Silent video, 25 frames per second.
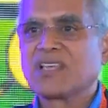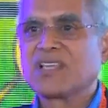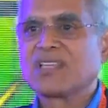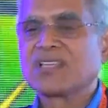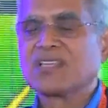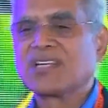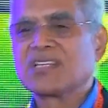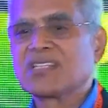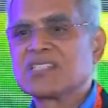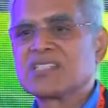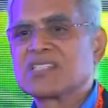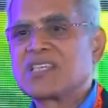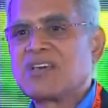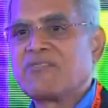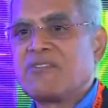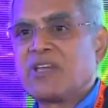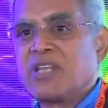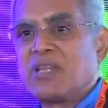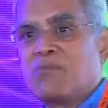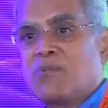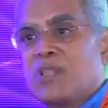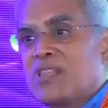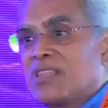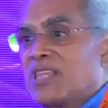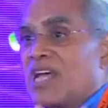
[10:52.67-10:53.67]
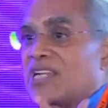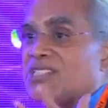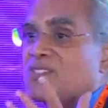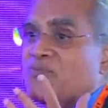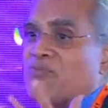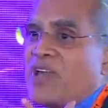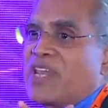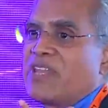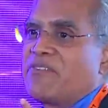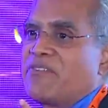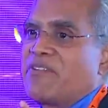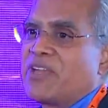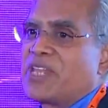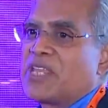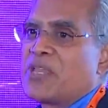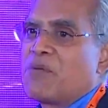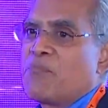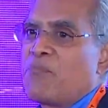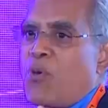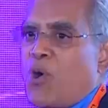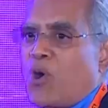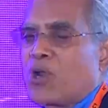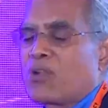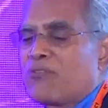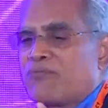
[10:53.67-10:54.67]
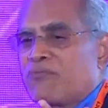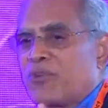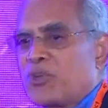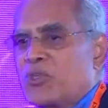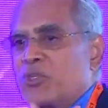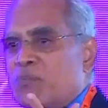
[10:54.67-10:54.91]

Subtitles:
that is available. That's very, very important for you,